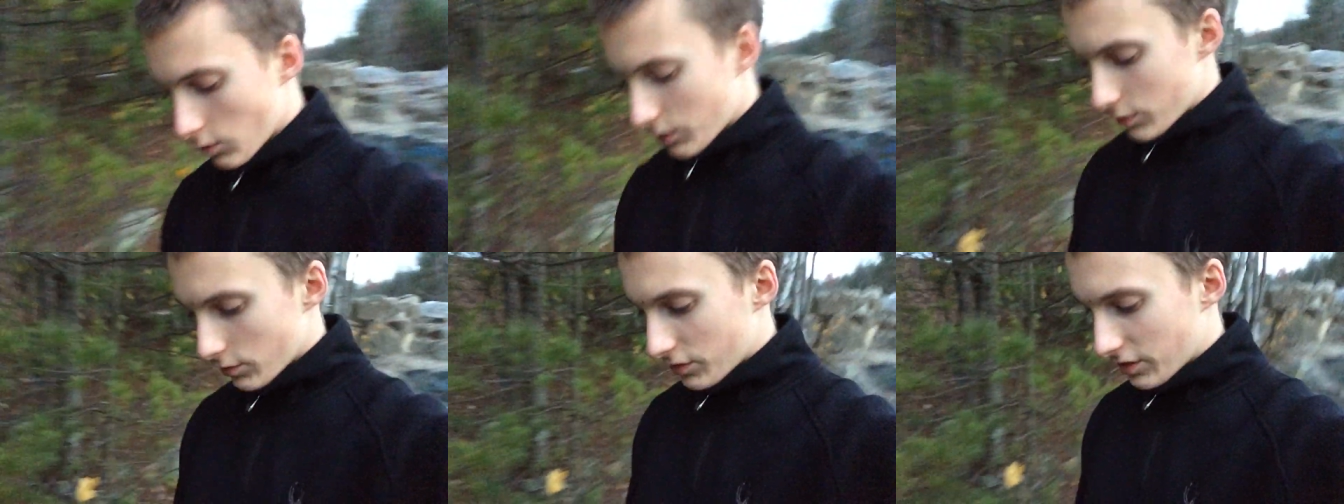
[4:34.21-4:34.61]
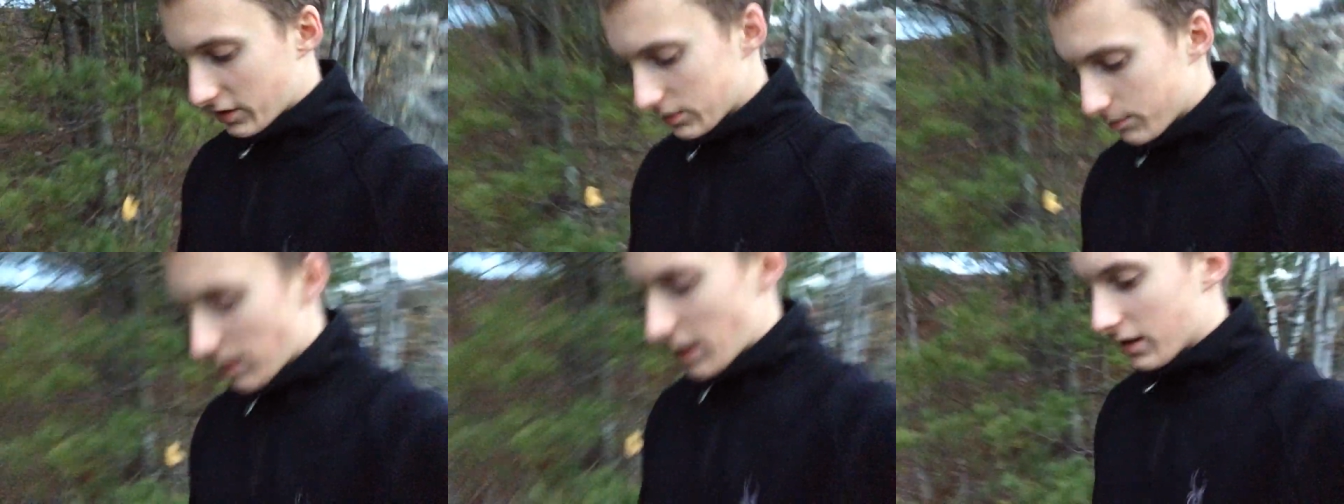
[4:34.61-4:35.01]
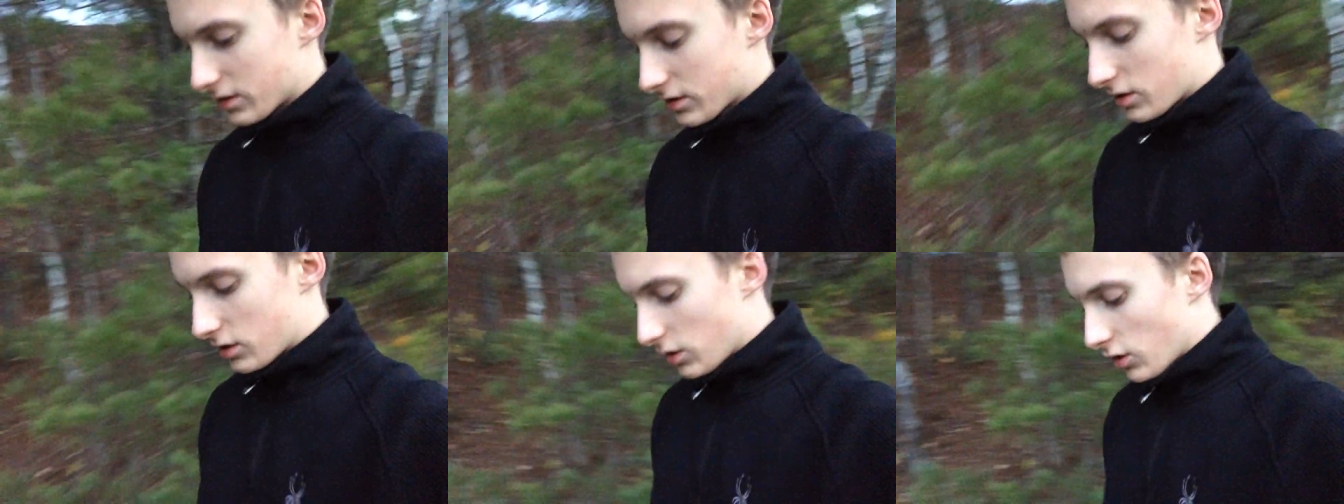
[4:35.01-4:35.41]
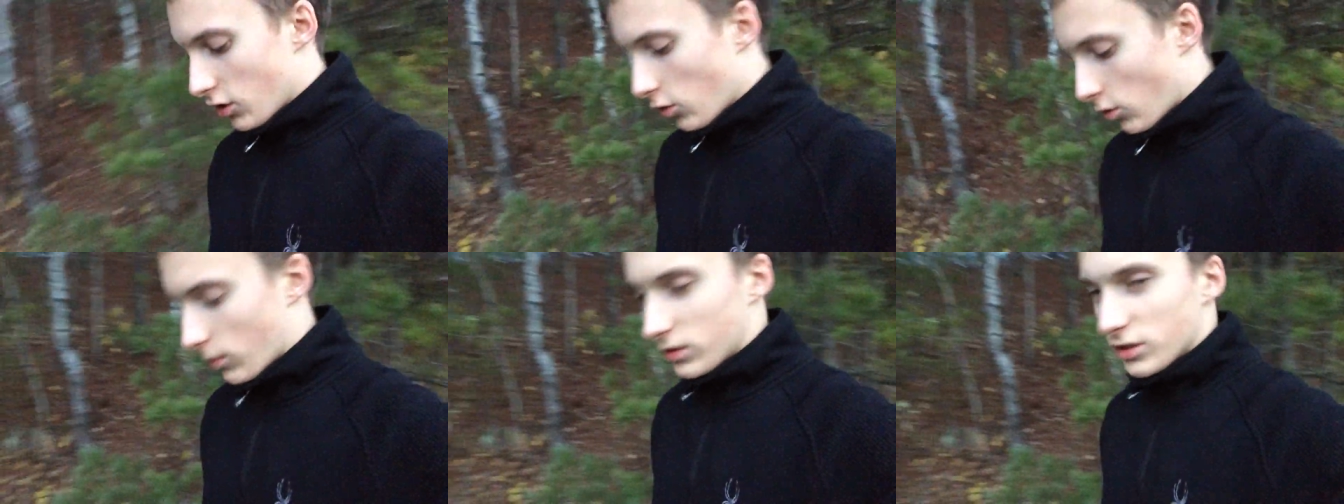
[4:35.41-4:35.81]
we do things best
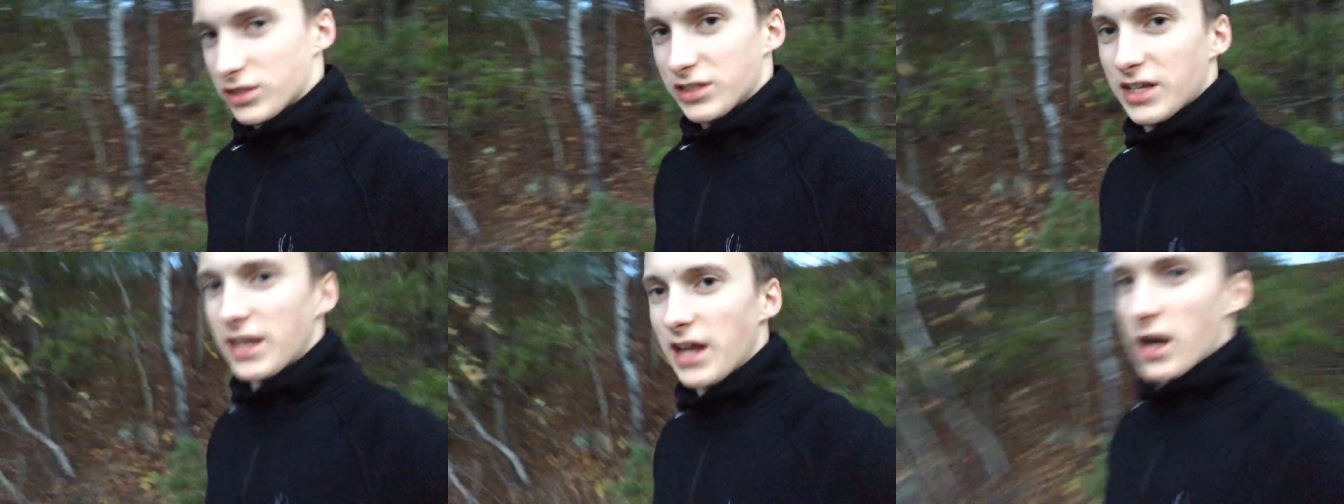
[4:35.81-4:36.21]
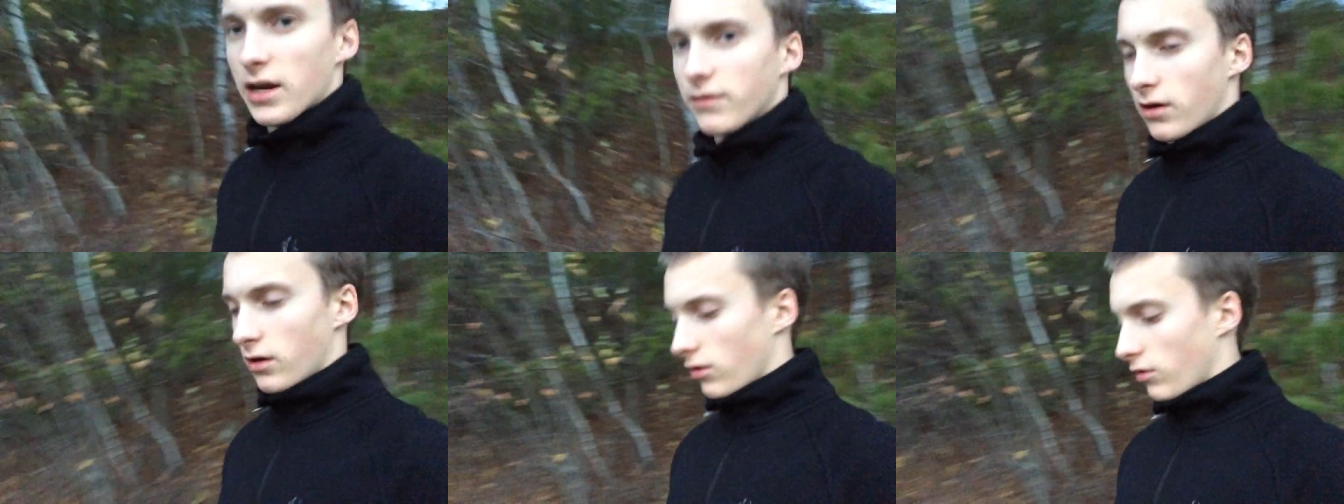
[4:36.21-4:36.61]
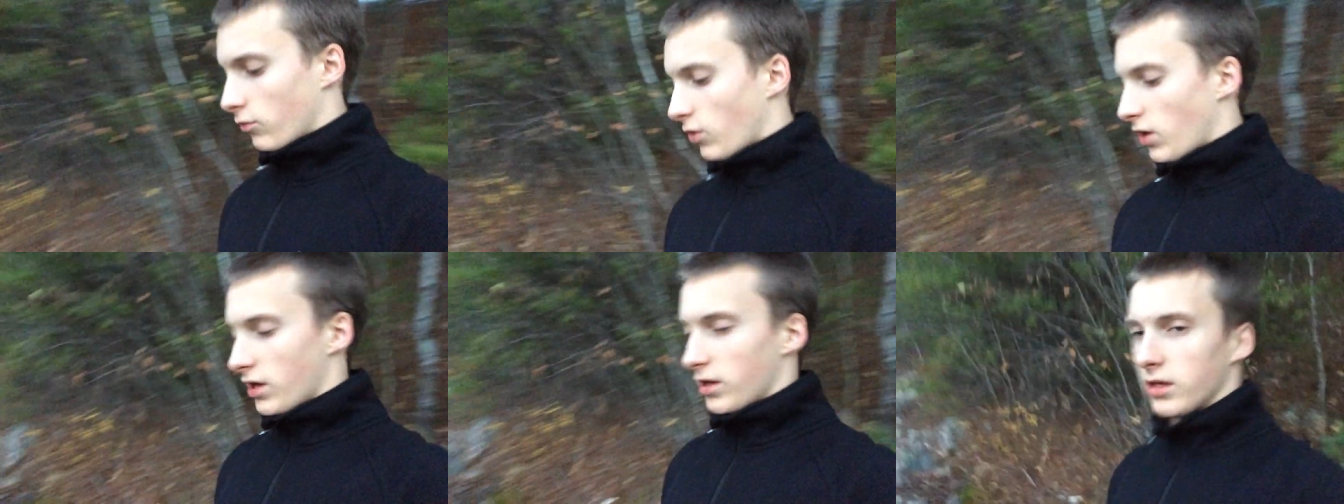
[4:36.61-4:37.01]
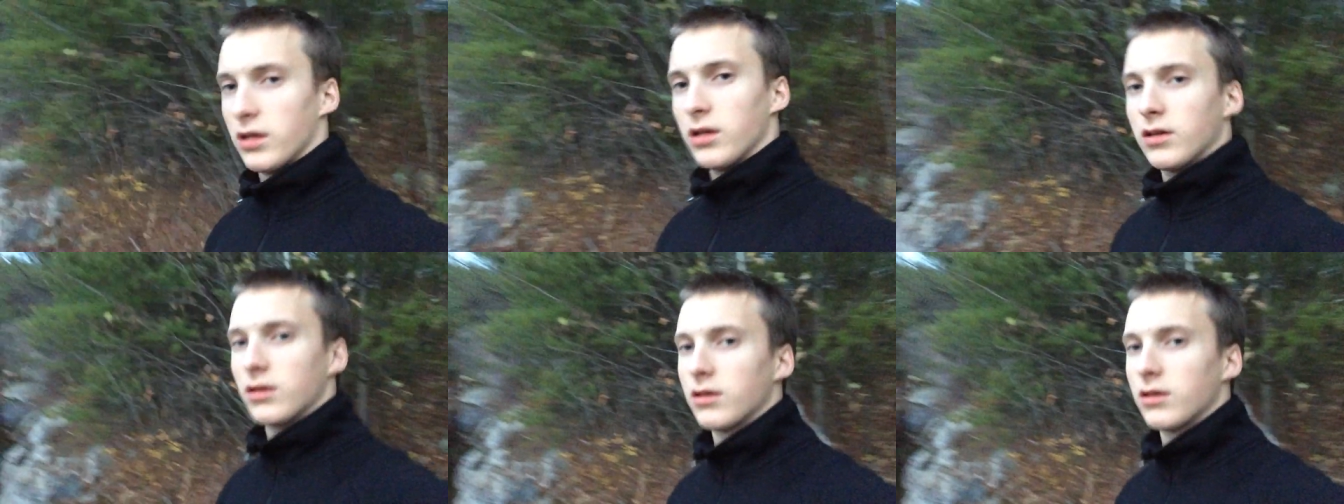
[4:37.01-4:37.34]
when we just get out of our own way